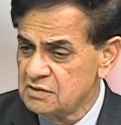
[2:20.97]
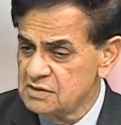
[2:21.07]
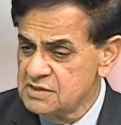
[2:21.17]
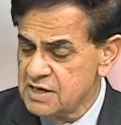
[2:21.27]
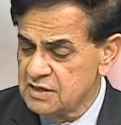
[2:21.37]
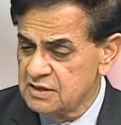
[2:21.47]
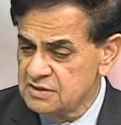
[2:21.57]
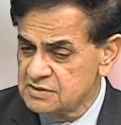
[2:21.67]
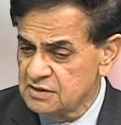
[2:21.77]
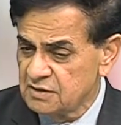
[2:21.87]

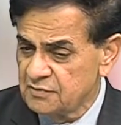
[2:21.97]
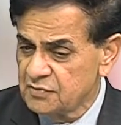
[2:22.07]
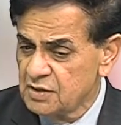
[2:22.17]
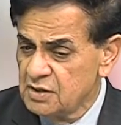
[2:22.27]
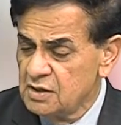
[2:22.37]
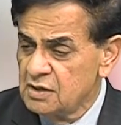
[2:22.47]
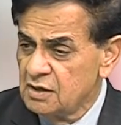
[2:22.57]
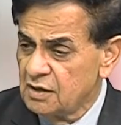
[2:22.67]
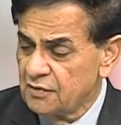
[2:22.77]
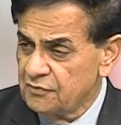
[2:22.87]
deity's
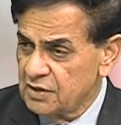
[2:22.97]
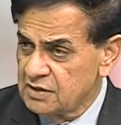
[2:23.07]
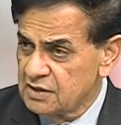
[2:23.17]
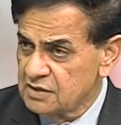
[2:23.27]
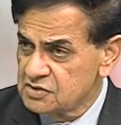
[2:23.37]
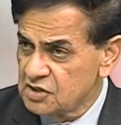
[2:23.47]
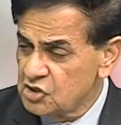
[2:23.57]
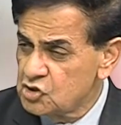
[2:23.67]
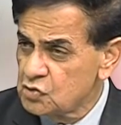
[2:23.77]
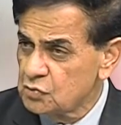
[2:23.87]
that
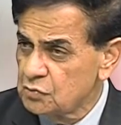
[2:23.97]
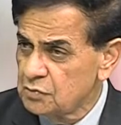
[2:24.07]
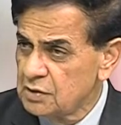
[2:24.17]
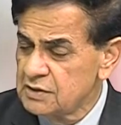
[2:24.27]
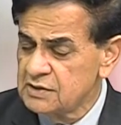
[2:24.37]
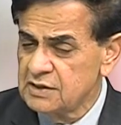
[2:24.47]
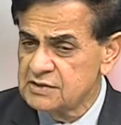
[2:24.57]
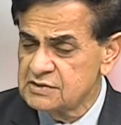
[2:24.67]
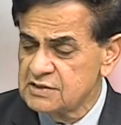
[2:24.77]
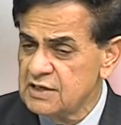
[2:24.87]
statue,
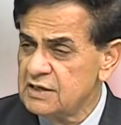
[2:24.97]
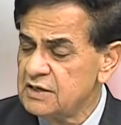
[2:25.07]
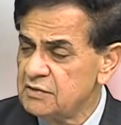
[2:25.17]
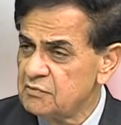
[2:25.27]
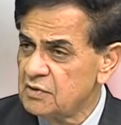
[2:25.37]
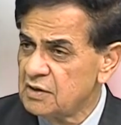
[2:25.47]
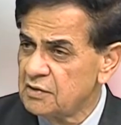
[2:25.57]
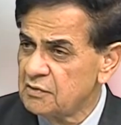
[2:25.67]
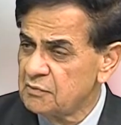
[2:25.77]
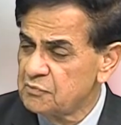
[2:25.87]
it's really
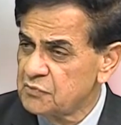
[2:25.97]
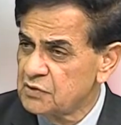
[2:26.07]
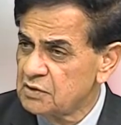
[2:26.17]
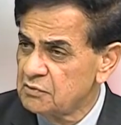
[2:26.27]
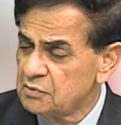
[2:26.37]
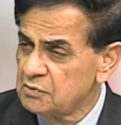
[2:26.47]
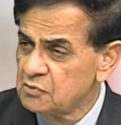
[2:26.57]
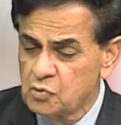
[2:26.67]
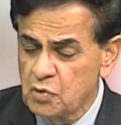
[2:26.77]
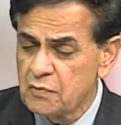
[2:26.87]
the
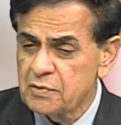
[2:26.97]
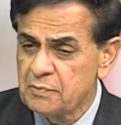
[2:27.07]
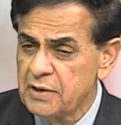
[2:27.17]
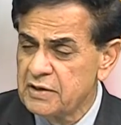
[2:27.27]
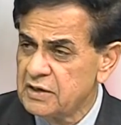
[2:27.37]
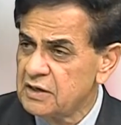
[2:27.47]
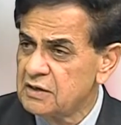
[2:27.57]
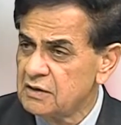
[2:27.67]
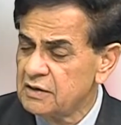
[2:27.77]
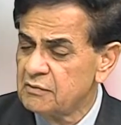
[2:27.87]
whoever made
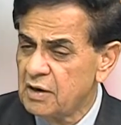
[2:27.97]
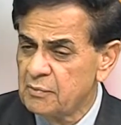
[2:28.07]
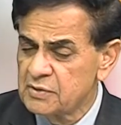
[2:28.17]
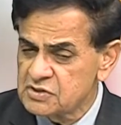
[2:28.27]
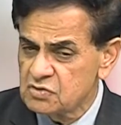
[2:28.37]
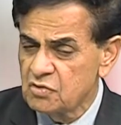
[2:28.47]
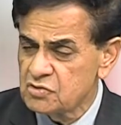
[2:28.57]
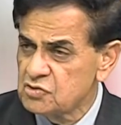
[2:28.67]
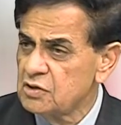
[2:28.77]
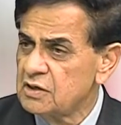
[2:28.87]
it, I must
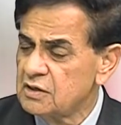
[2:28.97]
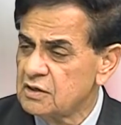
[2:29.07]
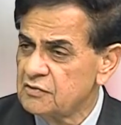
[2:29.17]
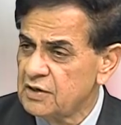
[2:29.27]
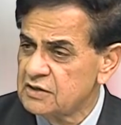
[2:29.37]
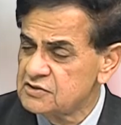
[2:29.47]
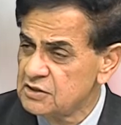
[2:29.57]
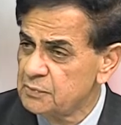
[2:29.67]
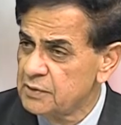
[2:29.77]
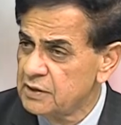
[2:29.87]
congratulate that
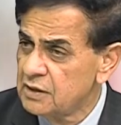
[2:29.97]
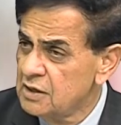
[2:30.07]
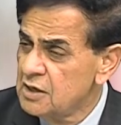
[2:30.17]
Silpi,